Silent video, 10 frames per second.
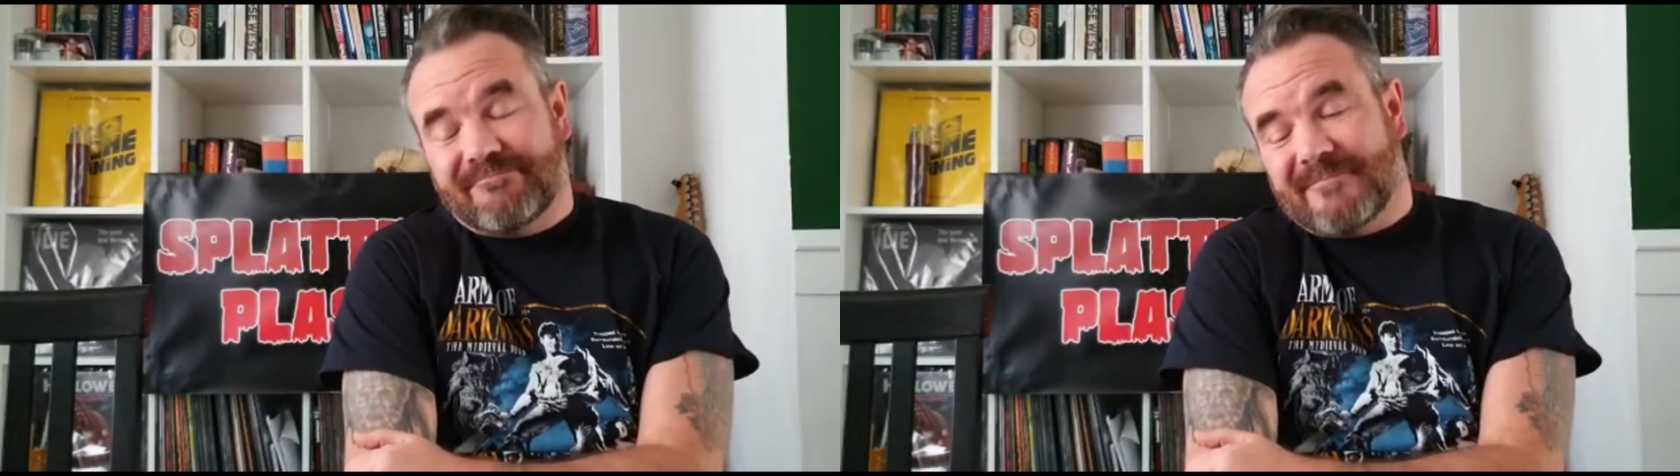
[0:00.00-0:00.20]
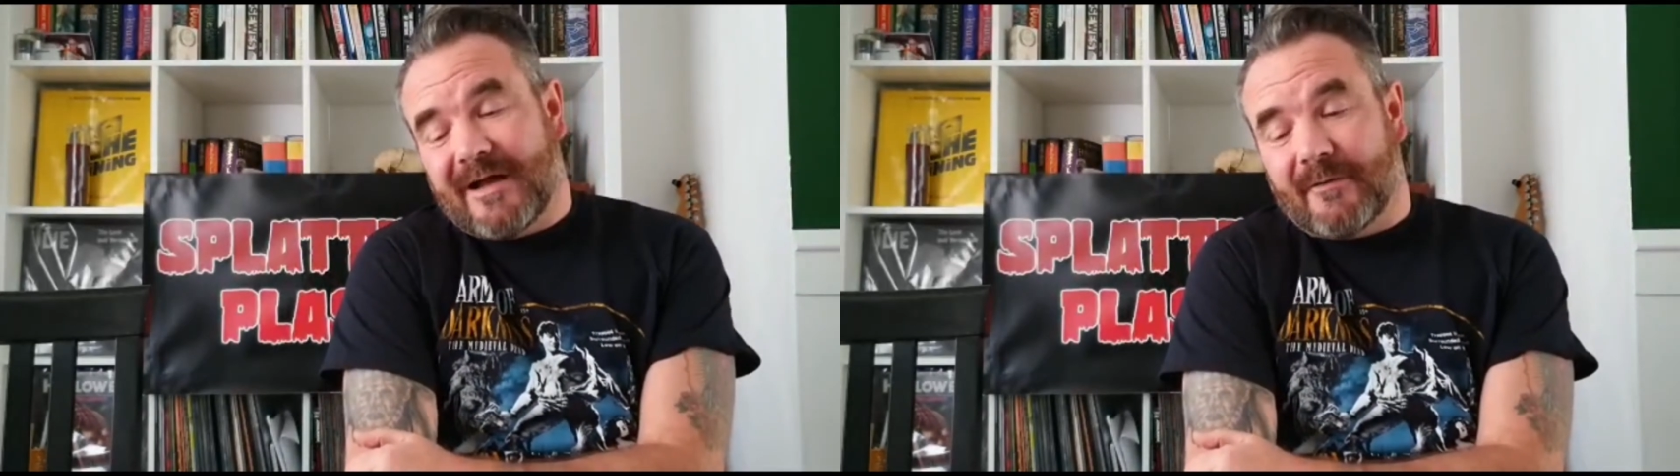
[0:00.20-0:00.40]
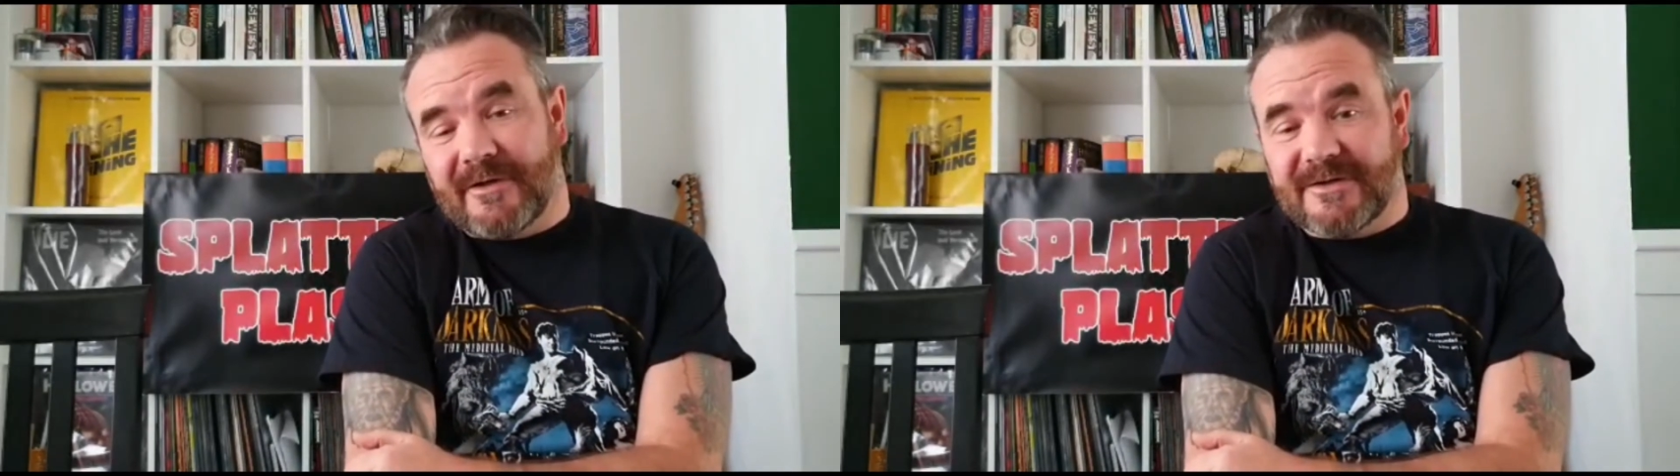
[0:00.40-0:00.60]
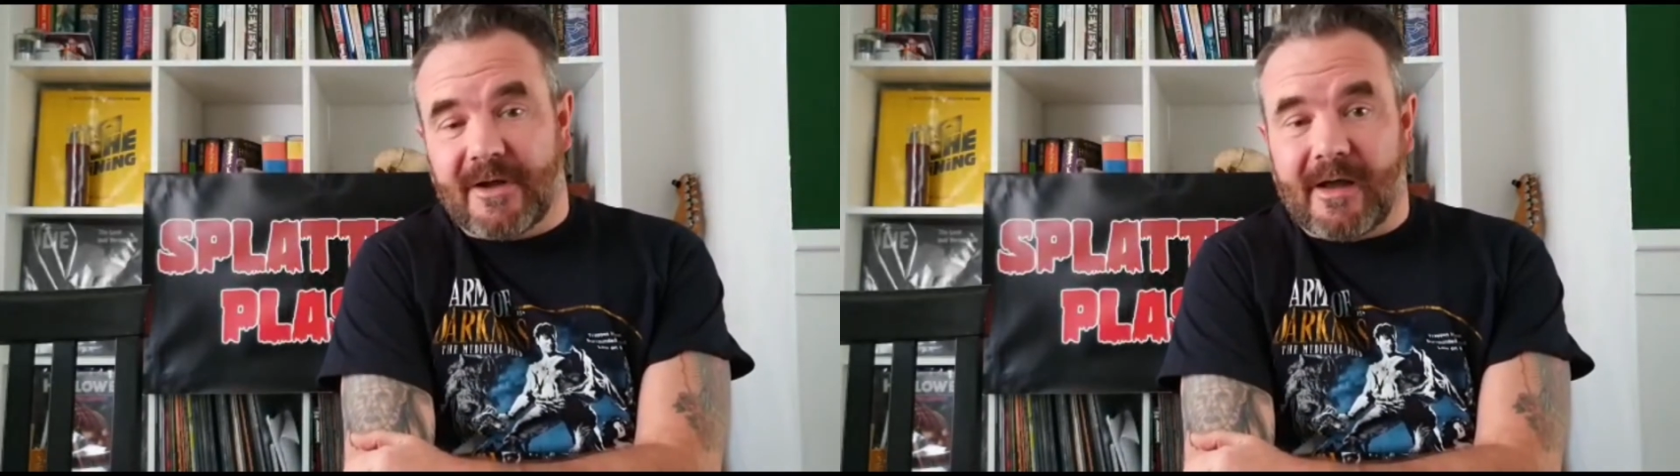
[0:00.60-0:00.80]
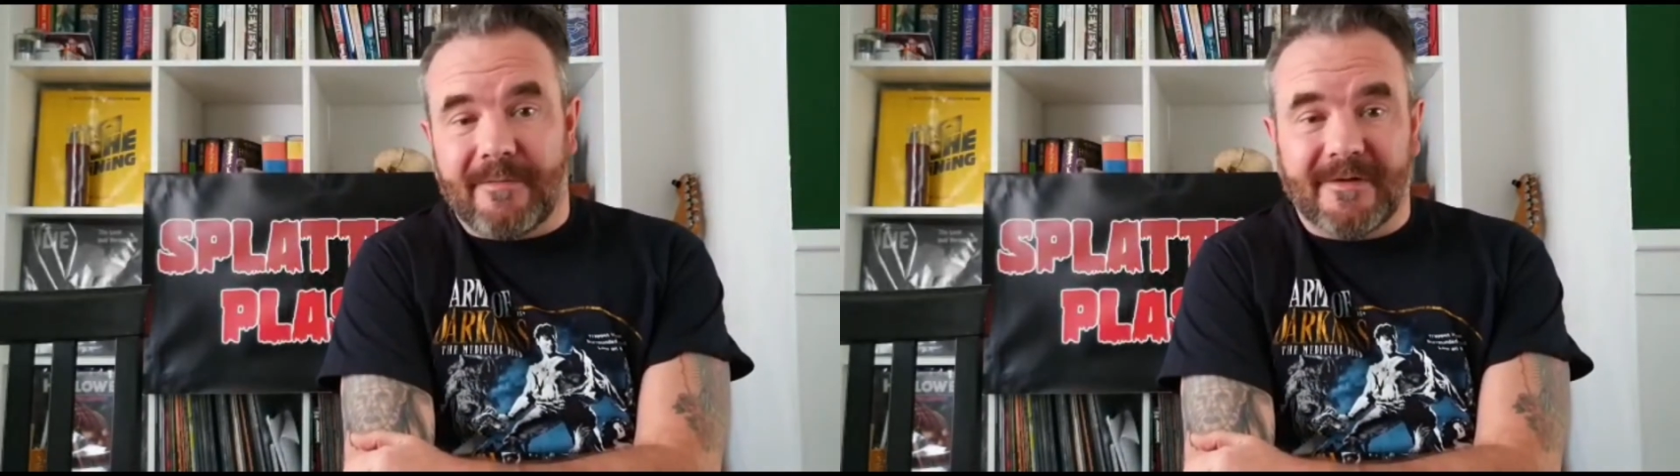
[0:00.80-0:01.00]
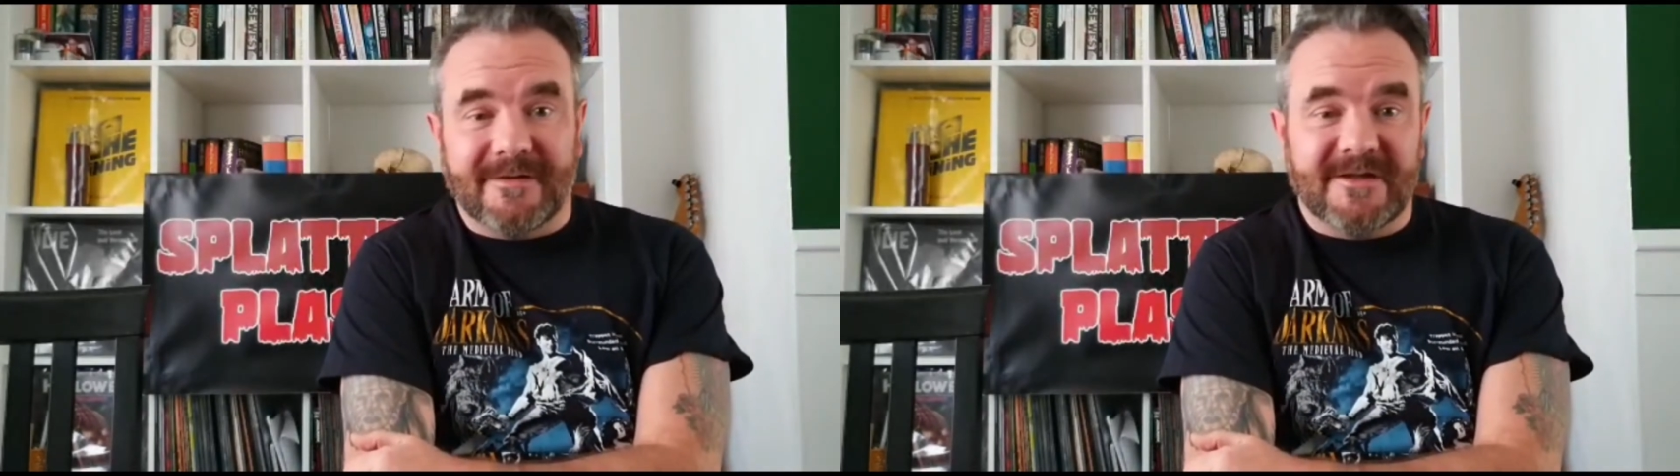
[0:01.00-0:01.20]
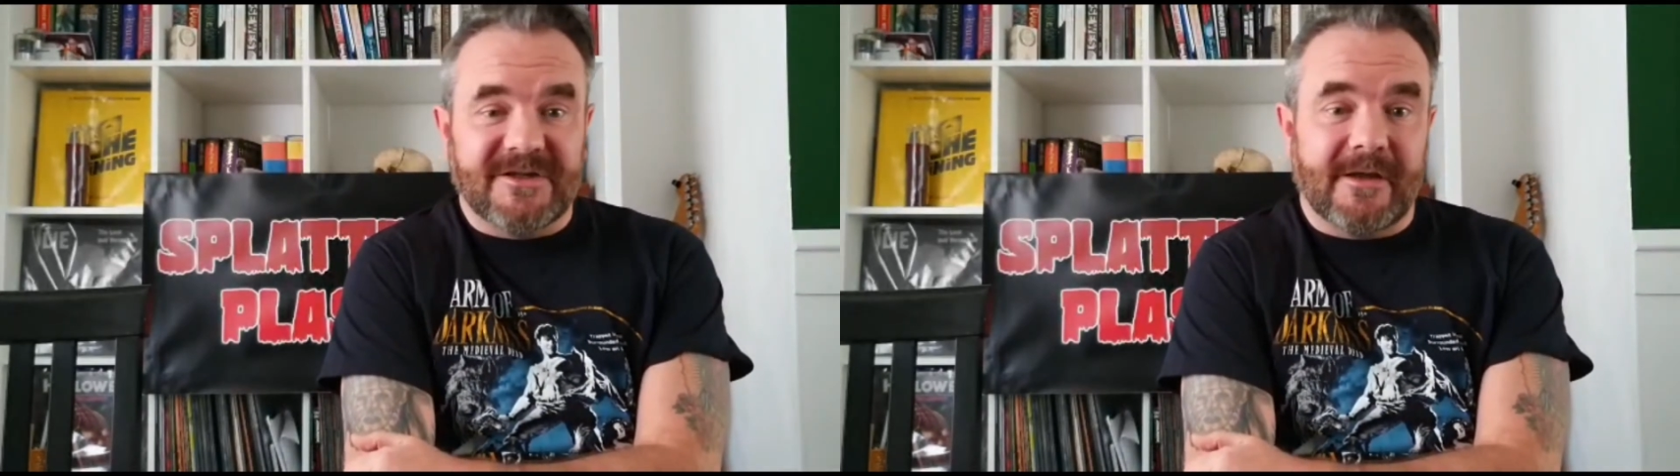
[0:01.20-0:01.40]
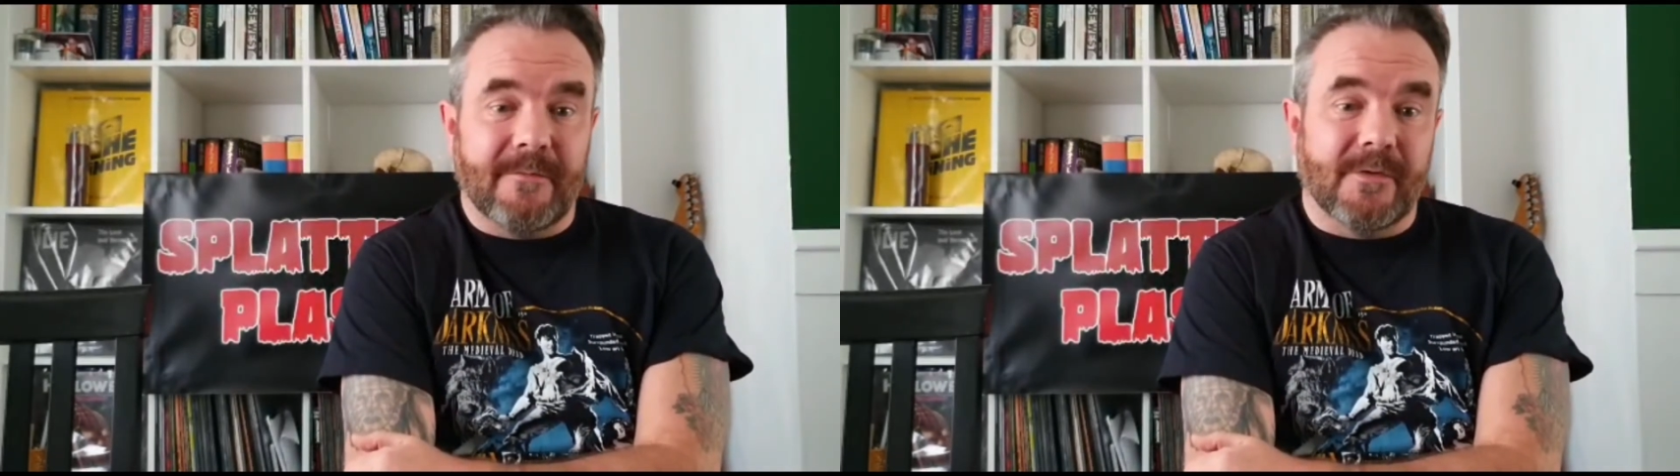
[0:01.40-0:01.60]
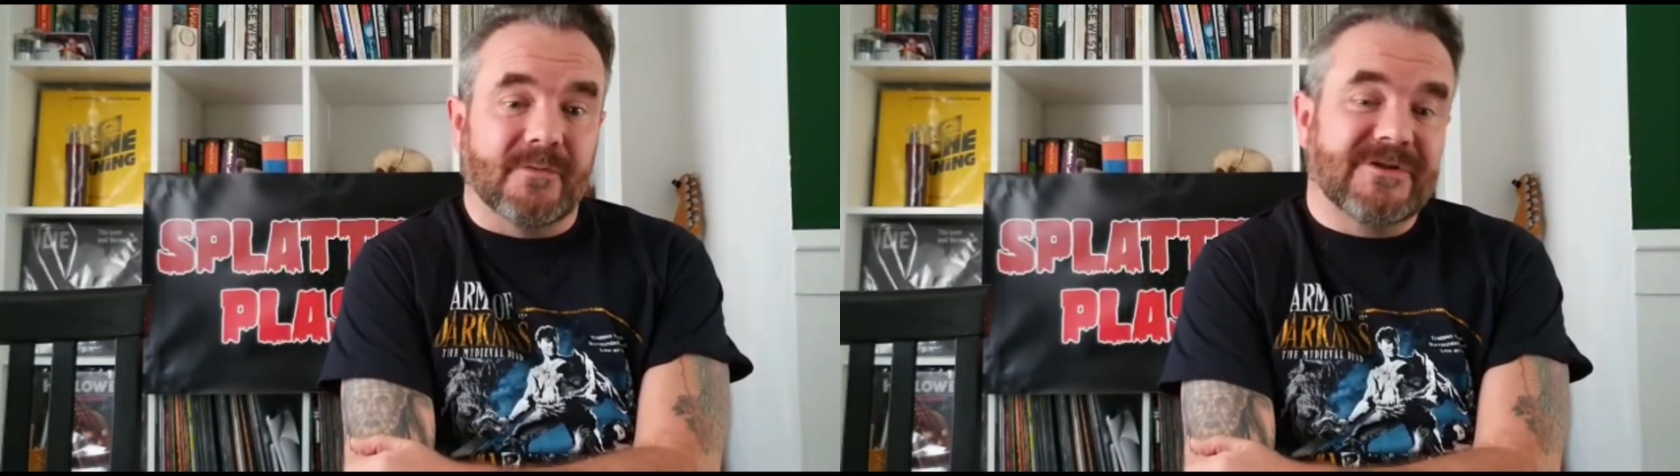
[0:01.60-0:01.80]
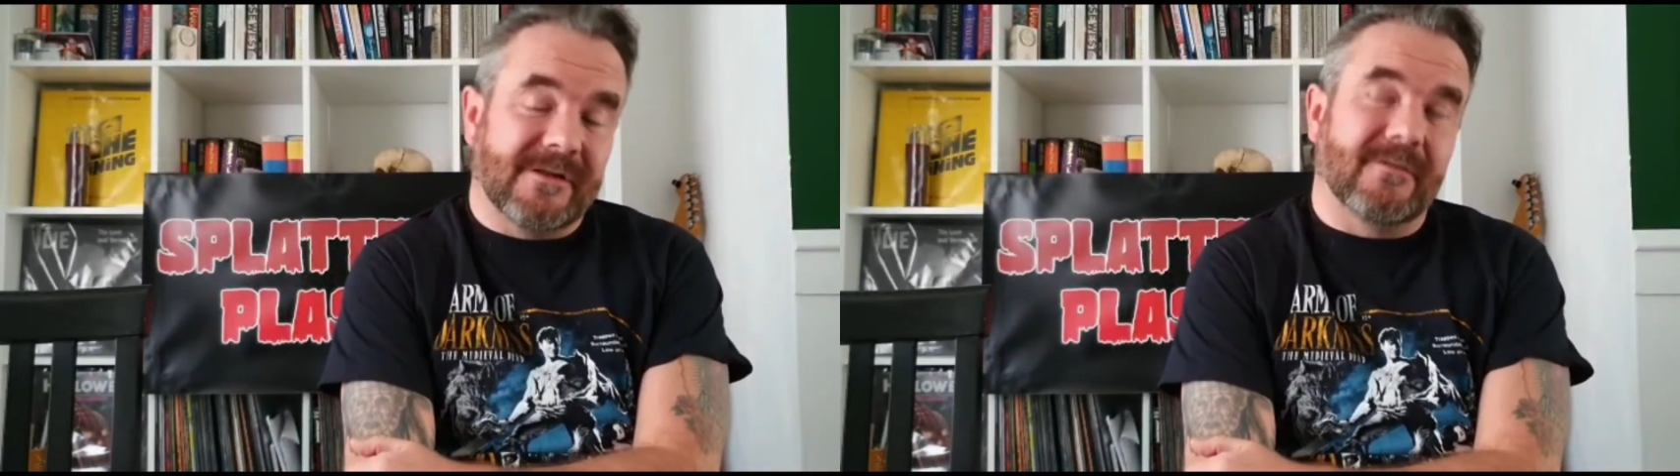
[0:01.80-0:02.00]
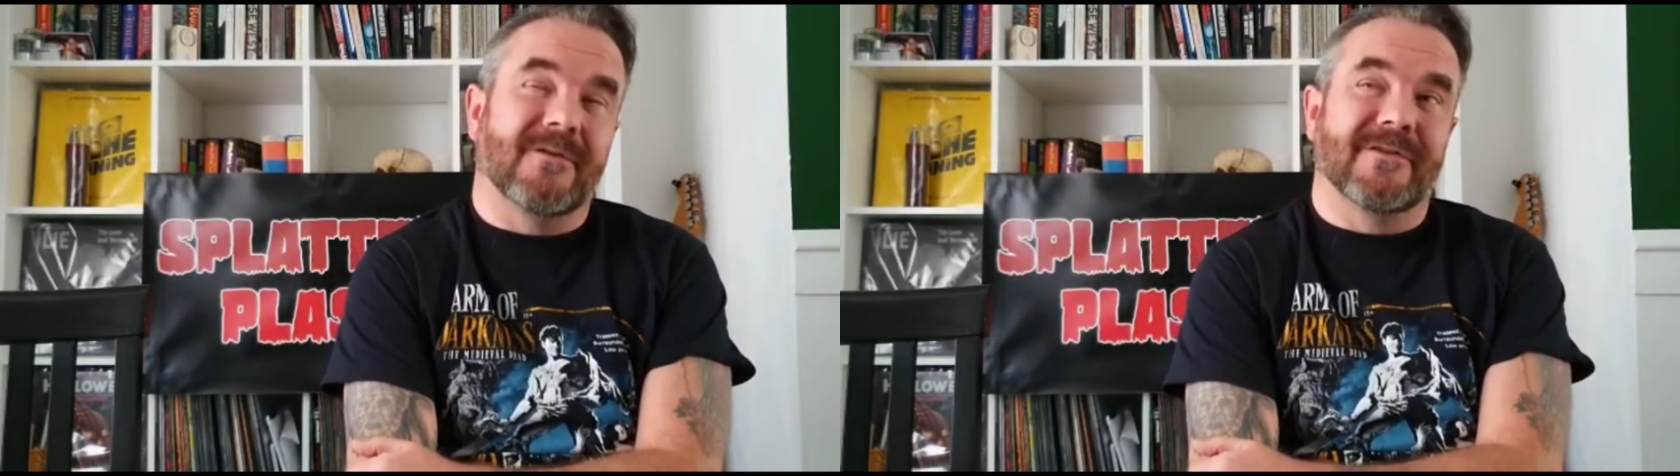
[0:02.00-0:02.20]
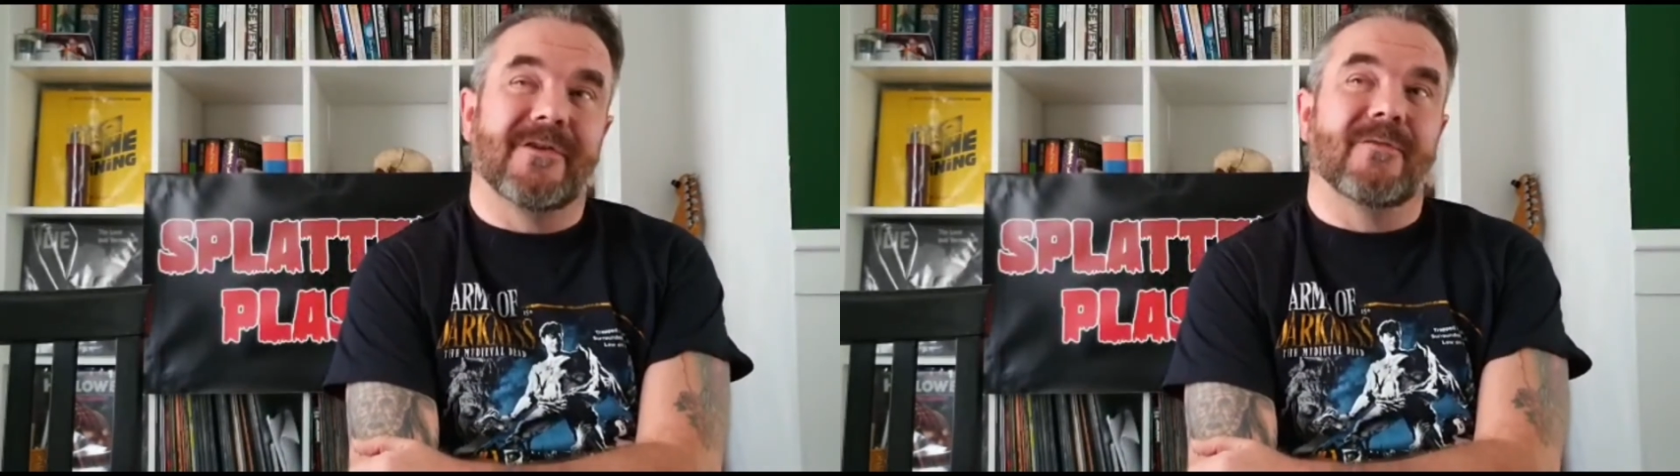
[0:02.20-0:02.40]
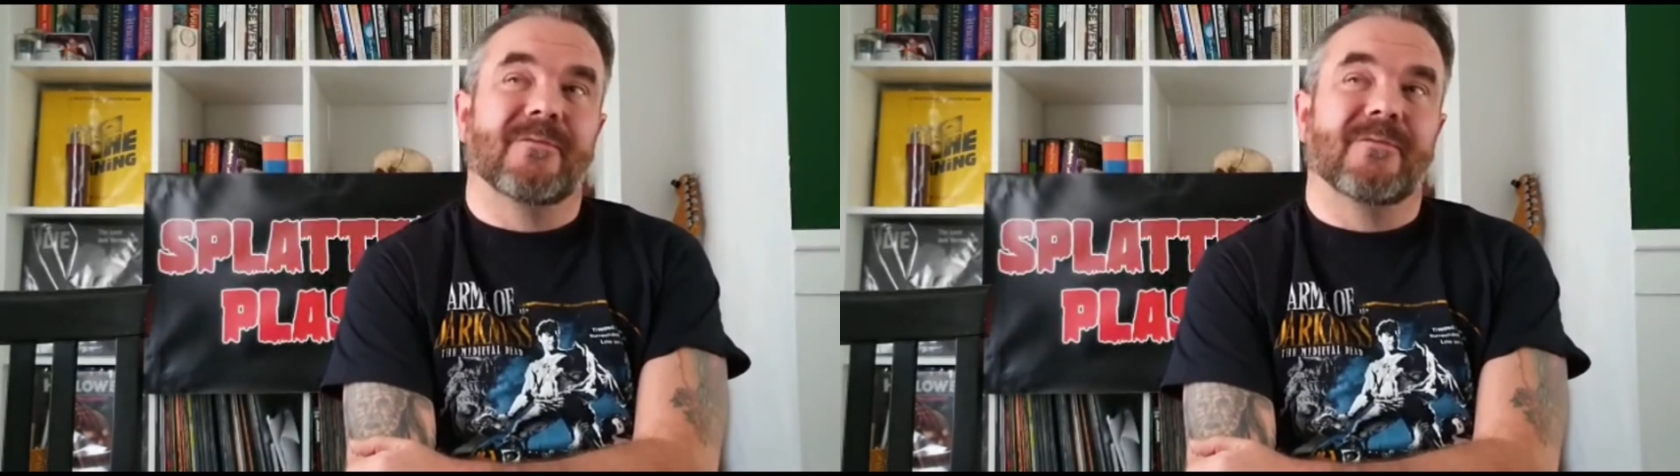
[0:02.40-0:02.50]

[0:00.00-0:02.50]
Halloween's not happening this year, but we're still going to do